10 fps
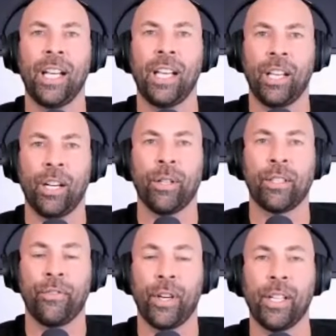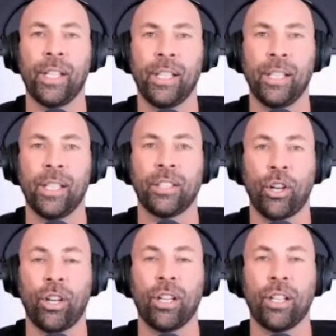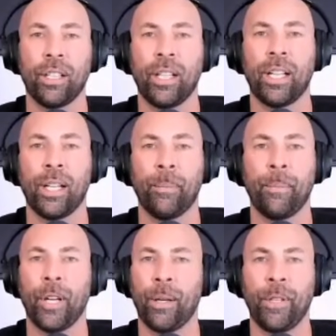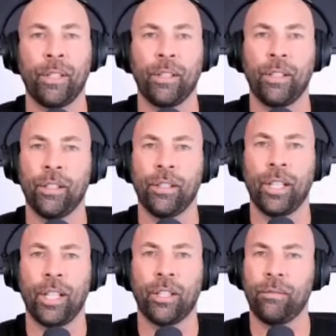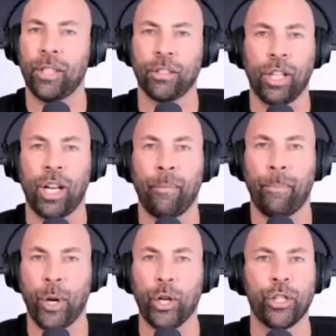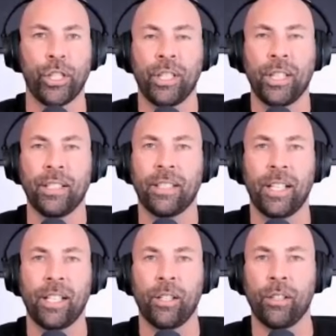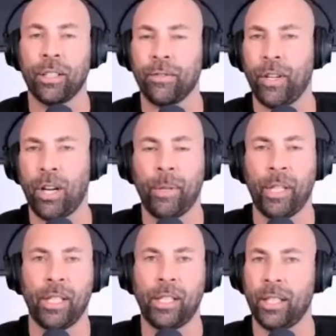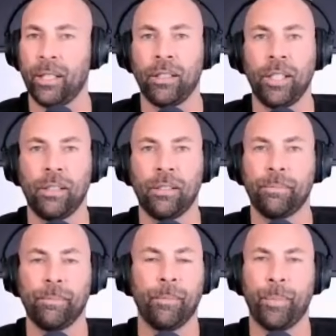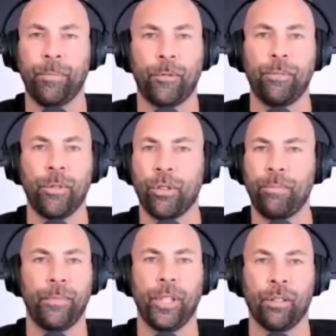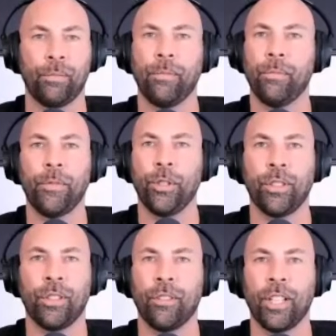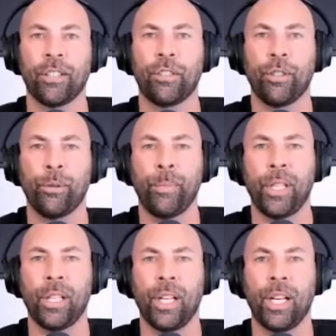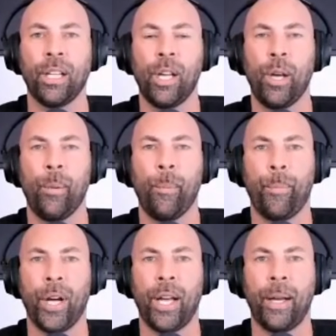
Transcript: it's hard. I mean, there's a lot of purging, they say, that's vomiting and, you know, using the restroom and, but,